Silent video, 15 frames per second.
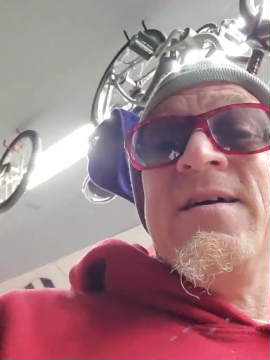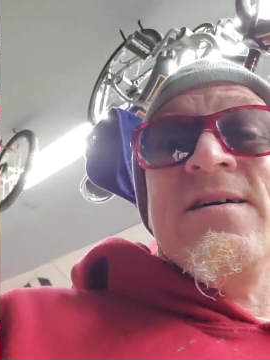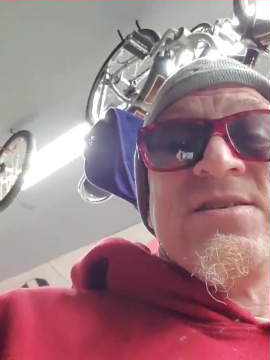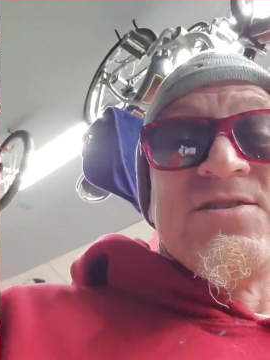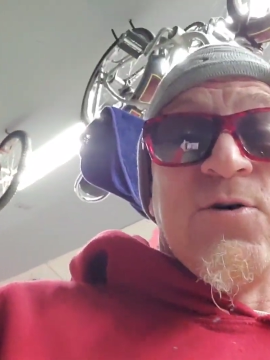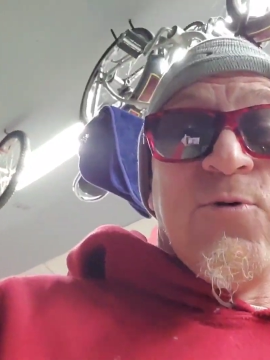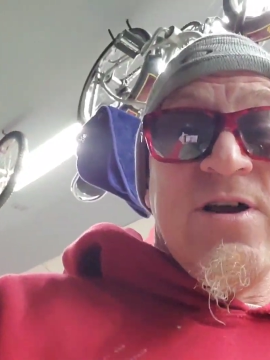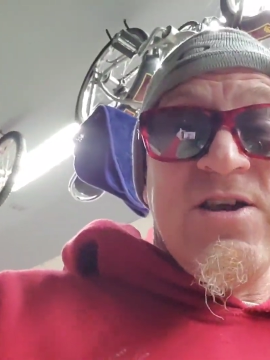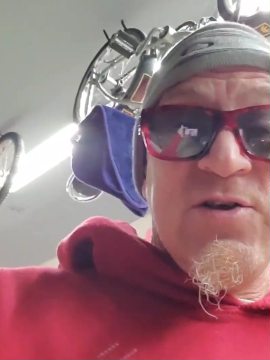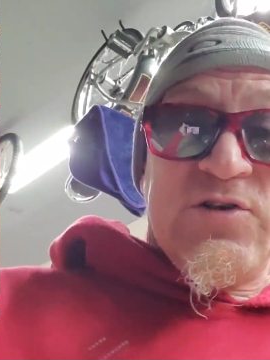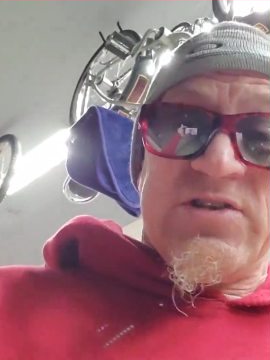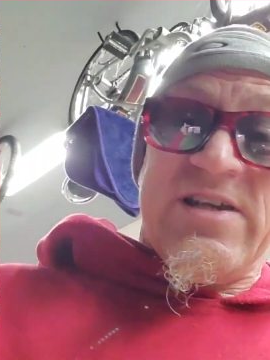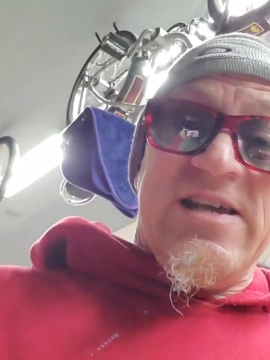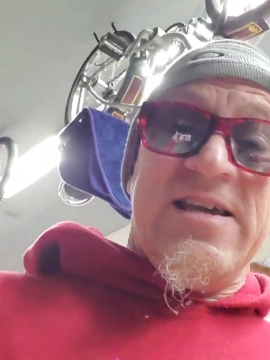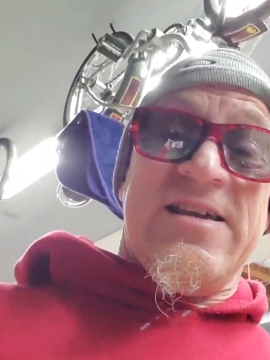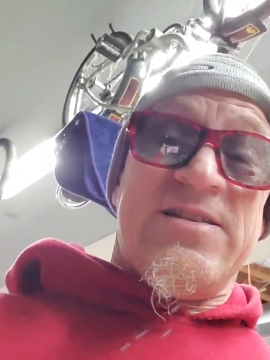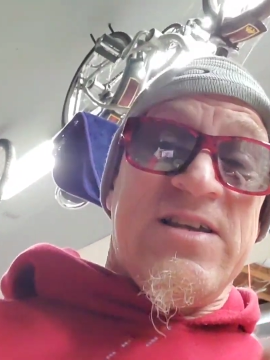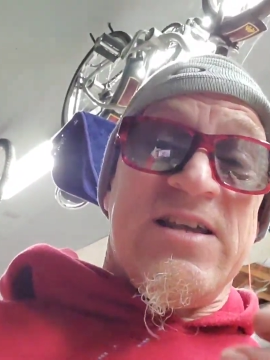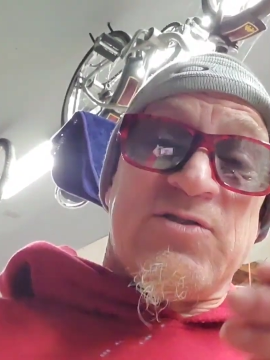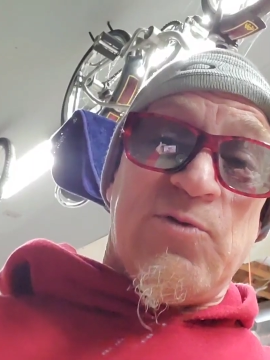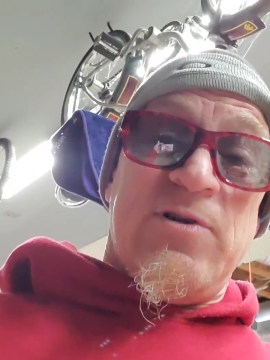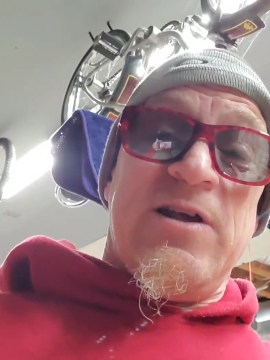So what you see
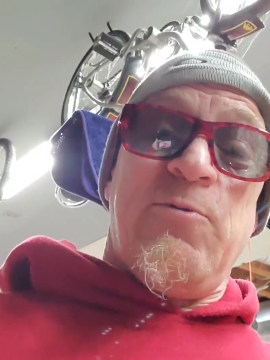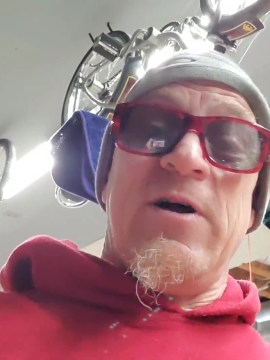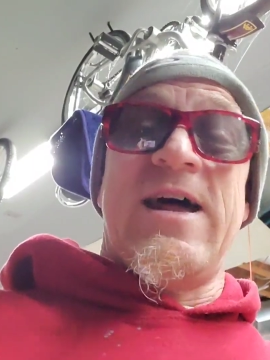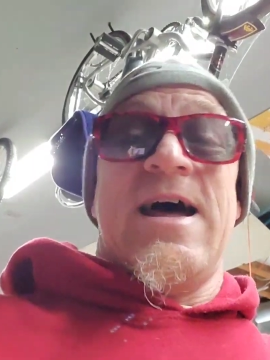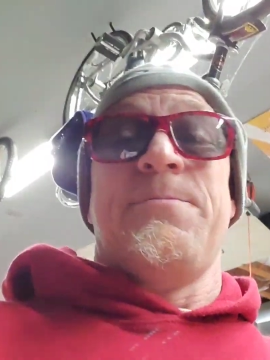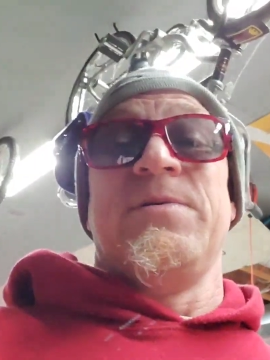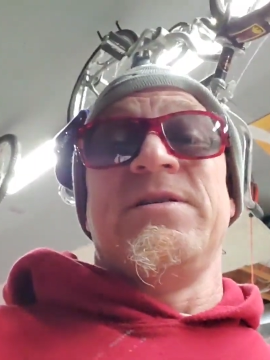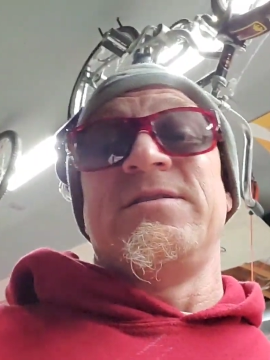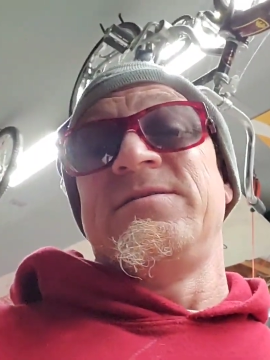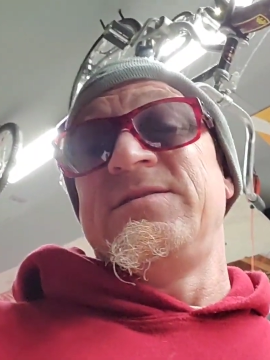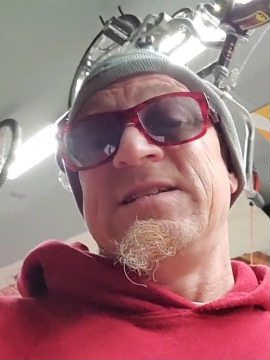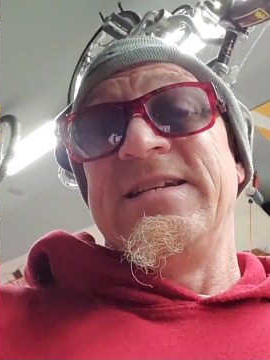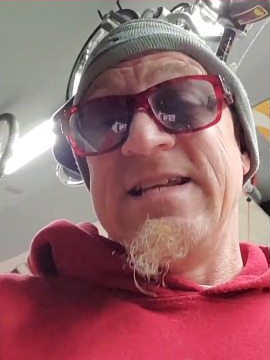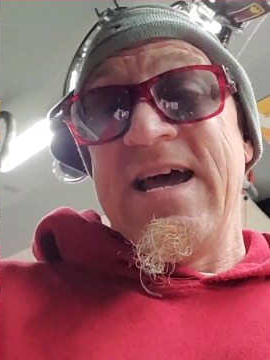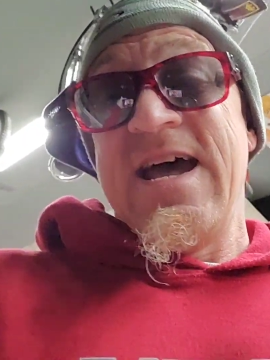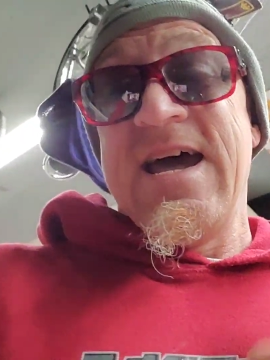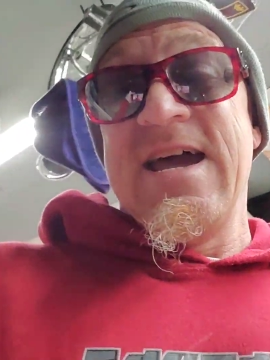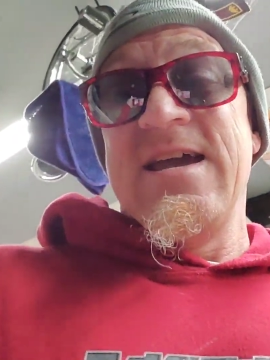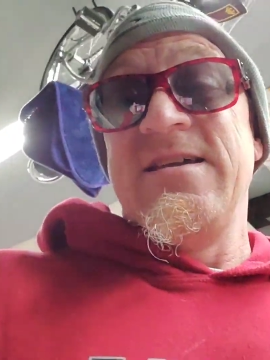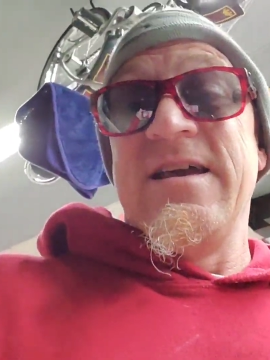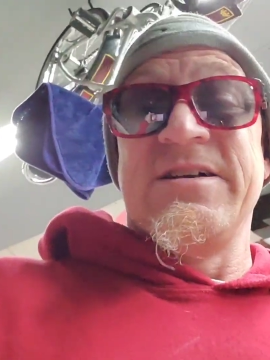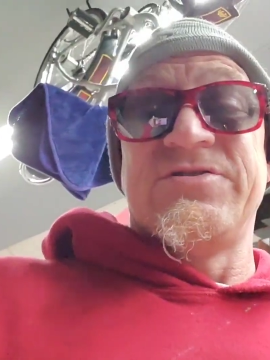is really what happened today,
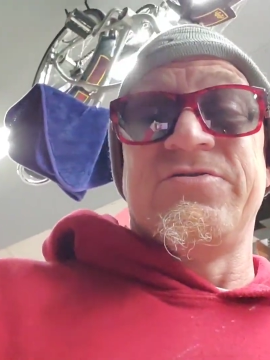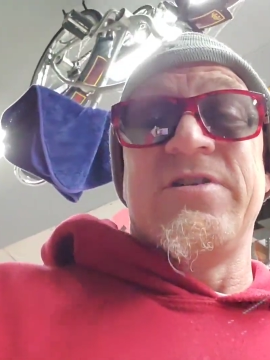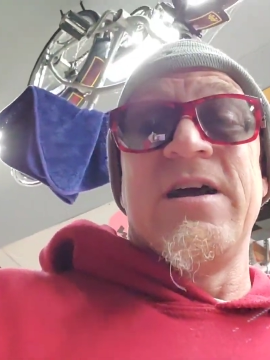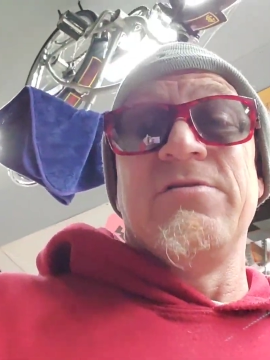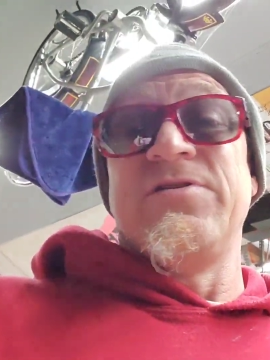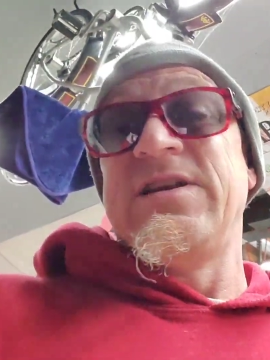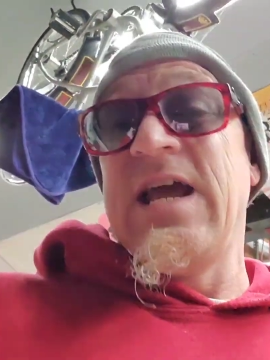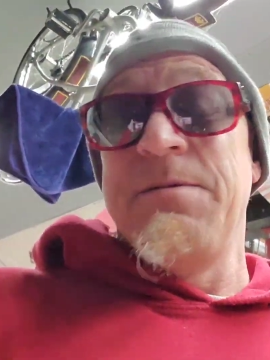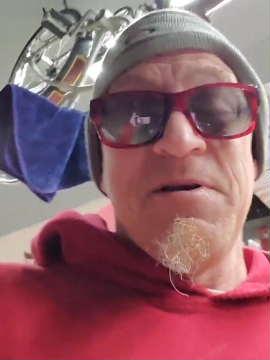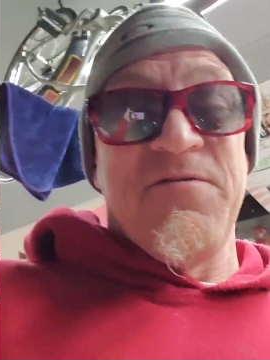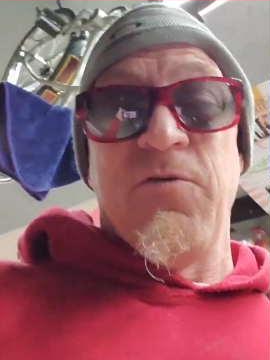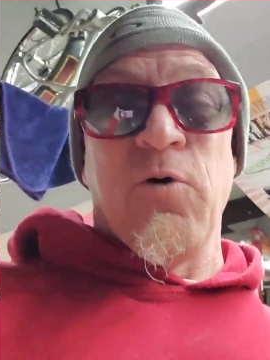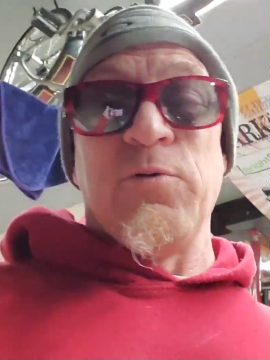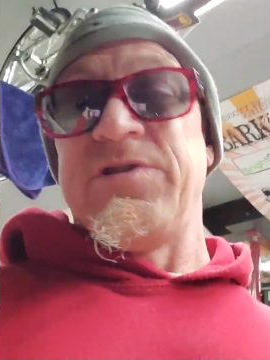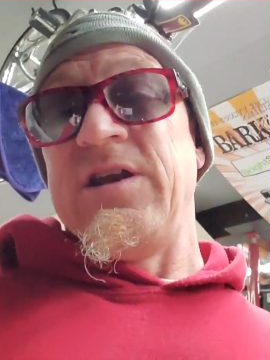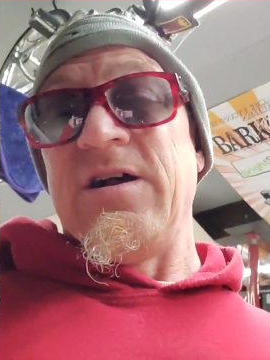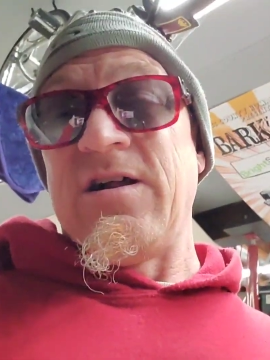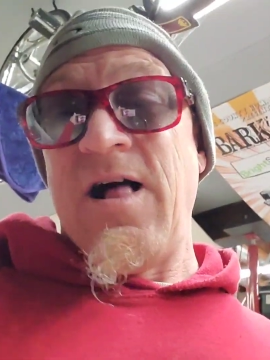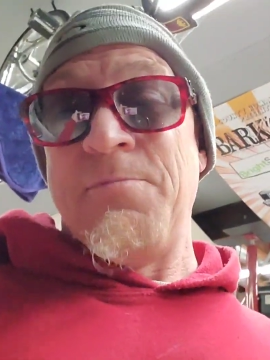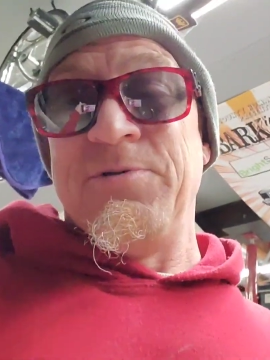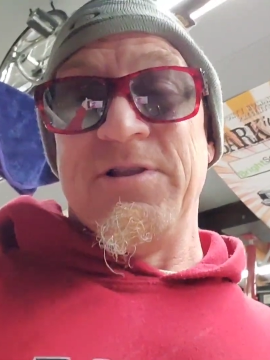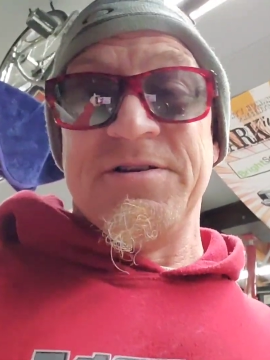yesterday, or the day before, within a
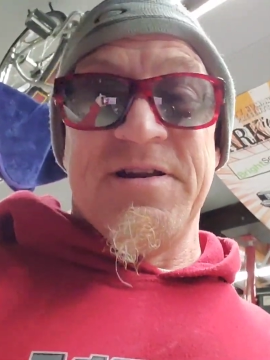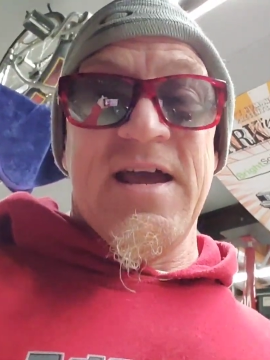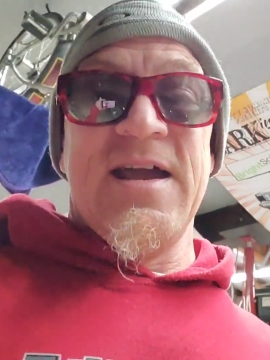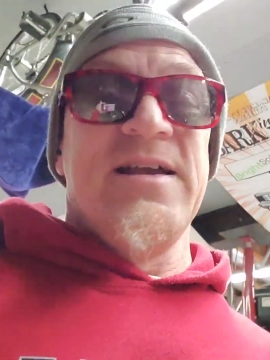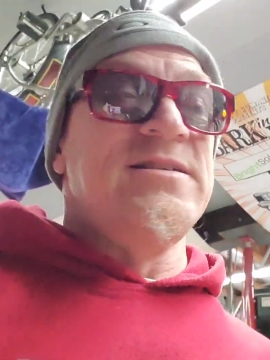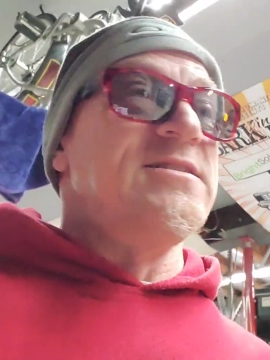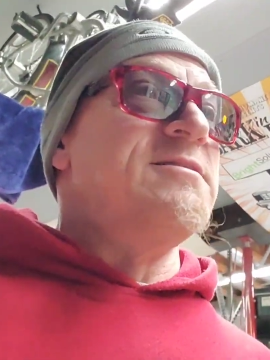couple of days.